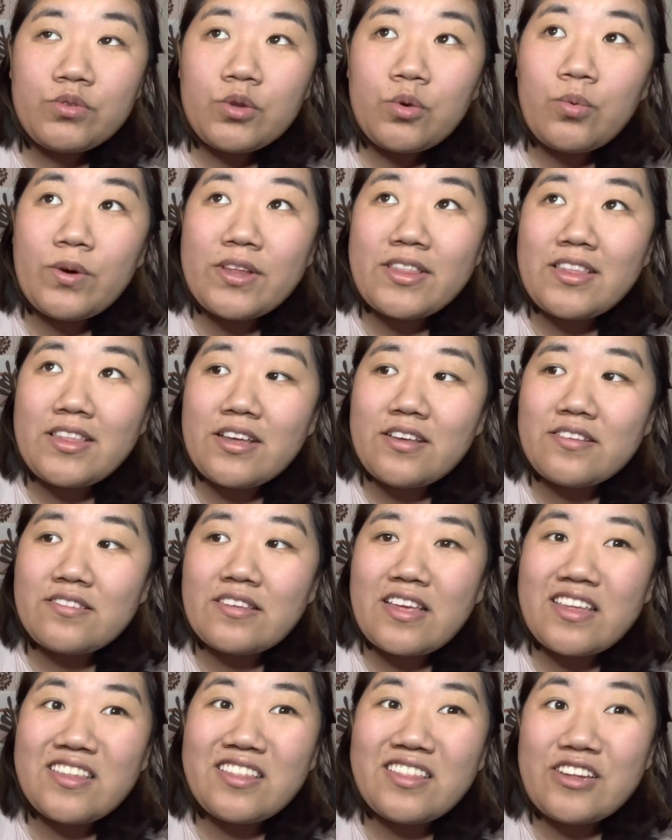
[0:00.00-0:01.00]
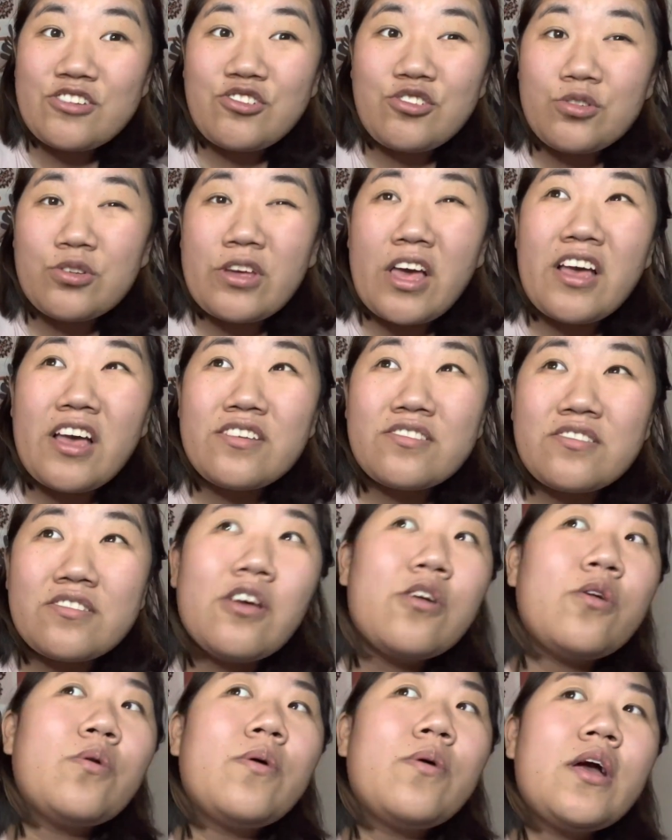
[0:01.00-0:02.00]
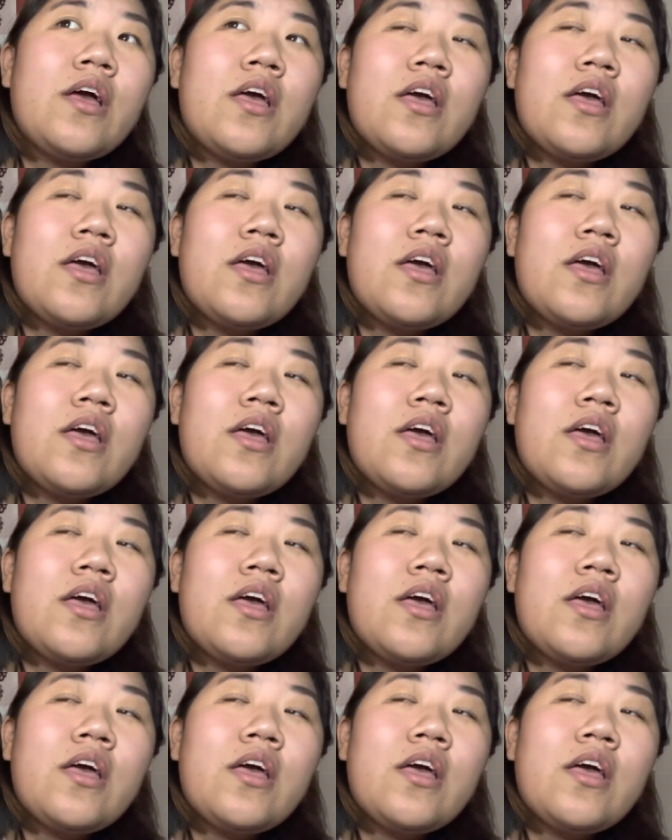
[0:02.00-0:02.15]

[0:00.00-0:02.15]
with this and let you guys know